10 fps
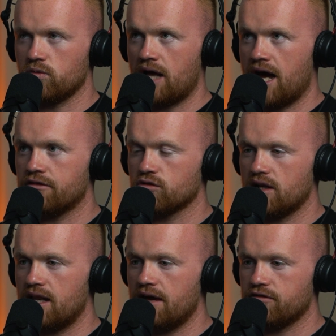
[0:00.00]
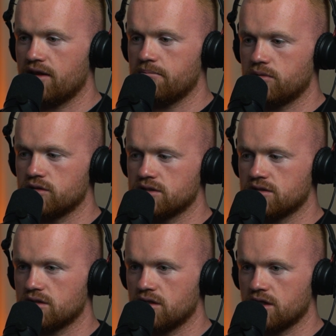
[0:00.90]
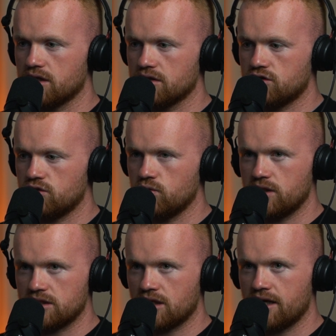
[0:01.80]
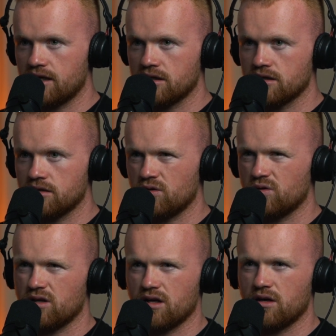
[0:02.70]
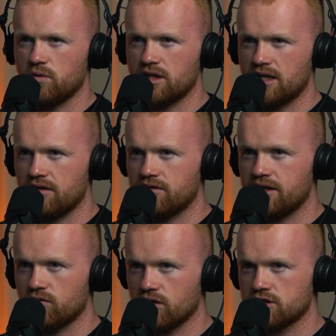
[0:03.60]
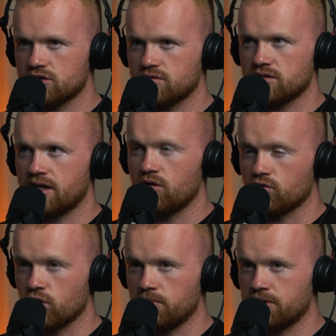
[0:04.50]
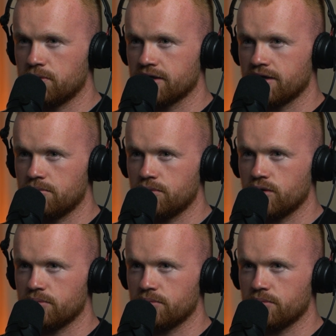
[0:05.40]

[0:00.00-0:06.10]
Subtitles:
After I left them boys, like 2 weeks later, or like a week and a half later, they got robbed by gunpoint.